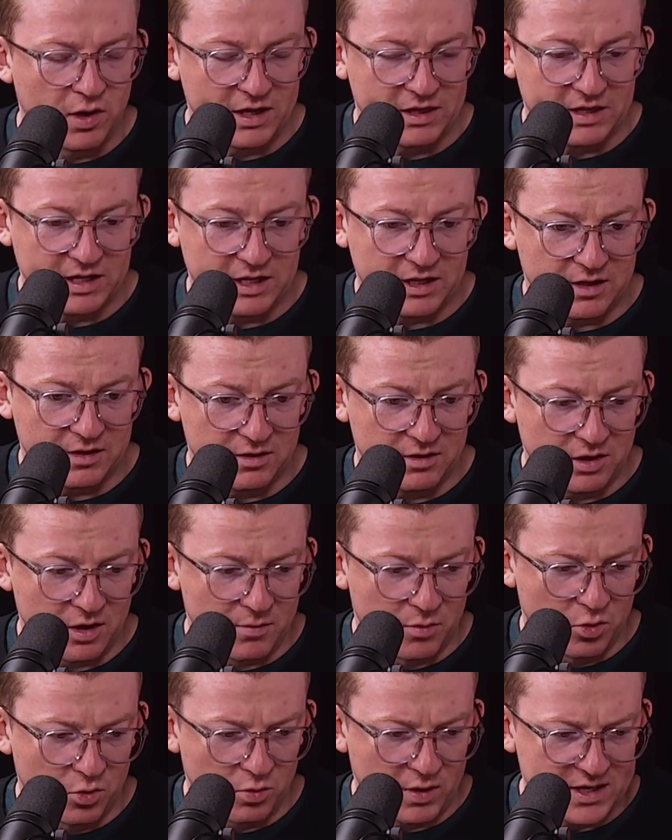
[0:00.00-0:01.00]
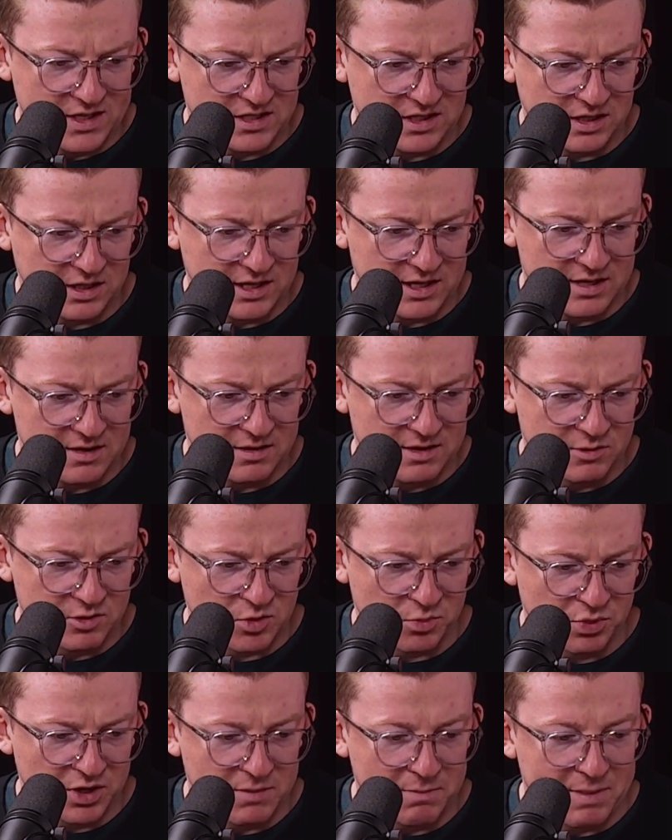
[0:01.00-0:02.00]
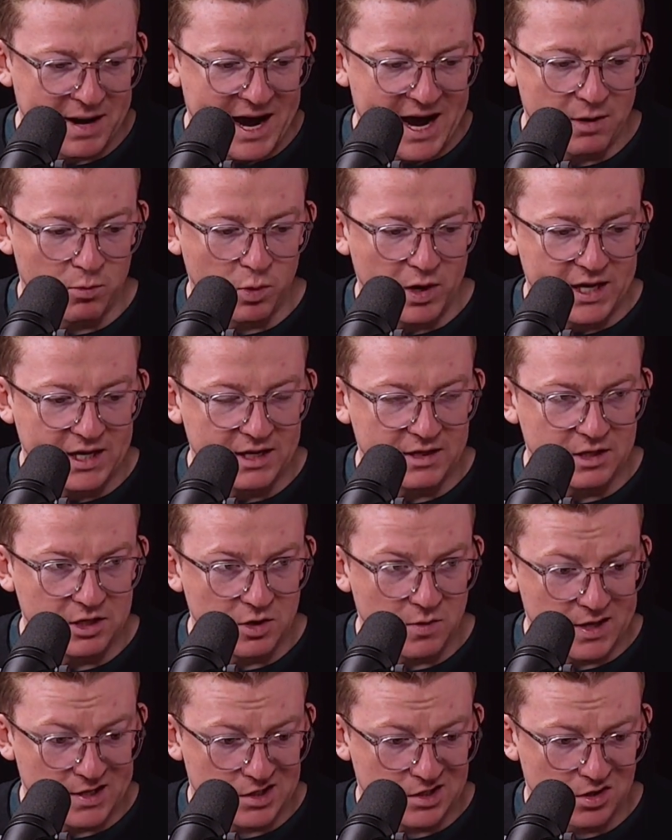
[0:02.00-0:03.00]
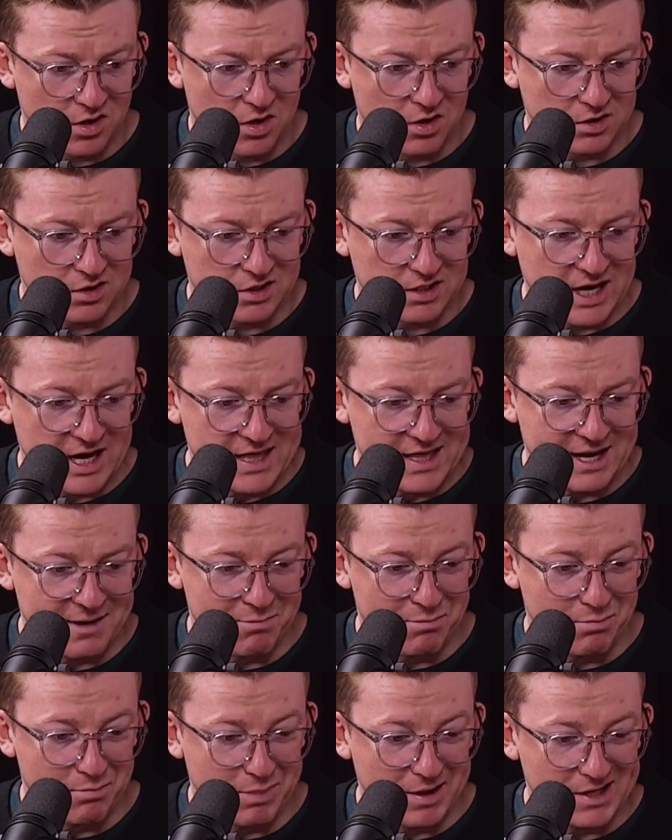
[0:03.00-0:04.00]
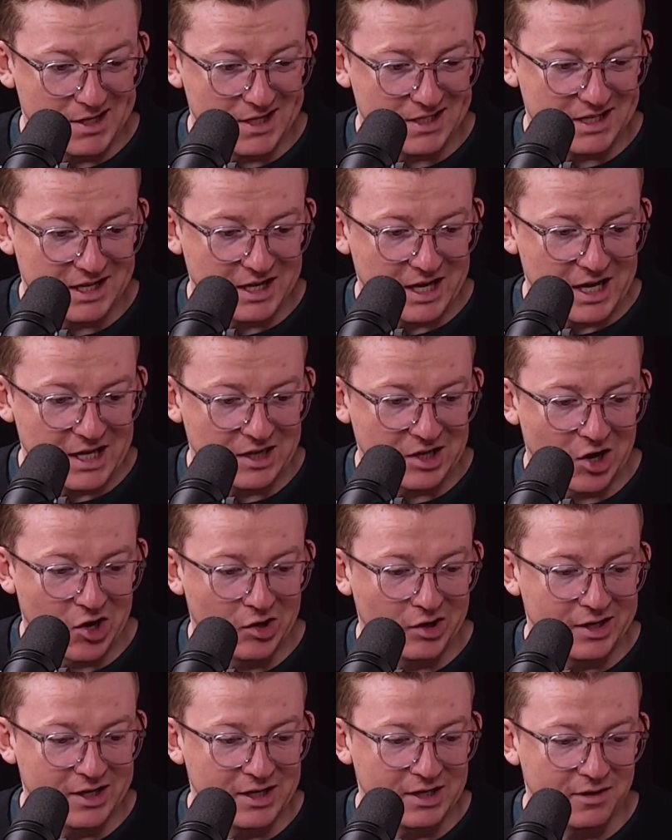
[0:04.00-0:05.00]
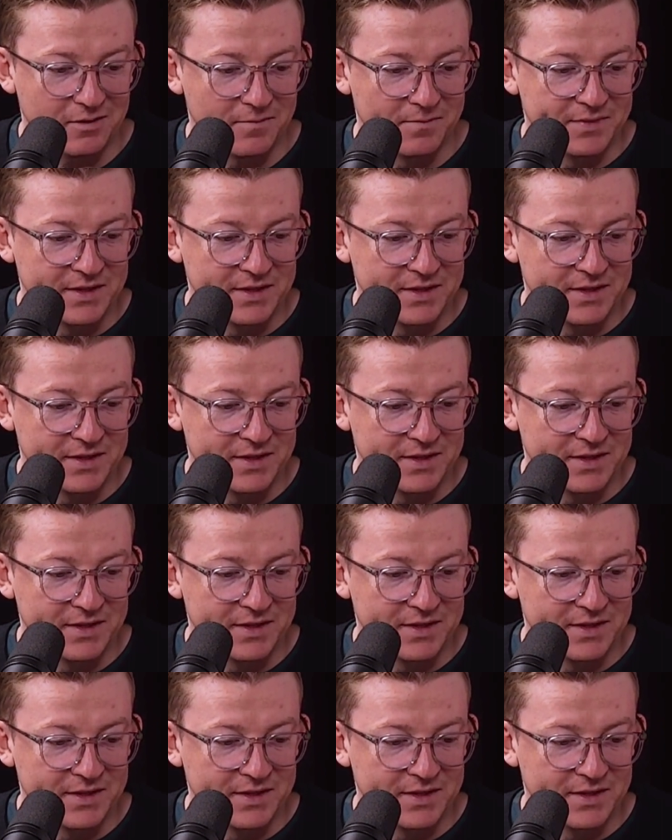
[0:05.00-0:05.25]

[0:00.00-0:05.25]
I think, more recently there was a pretty bad week in the US stocks, and then BTC and ETH only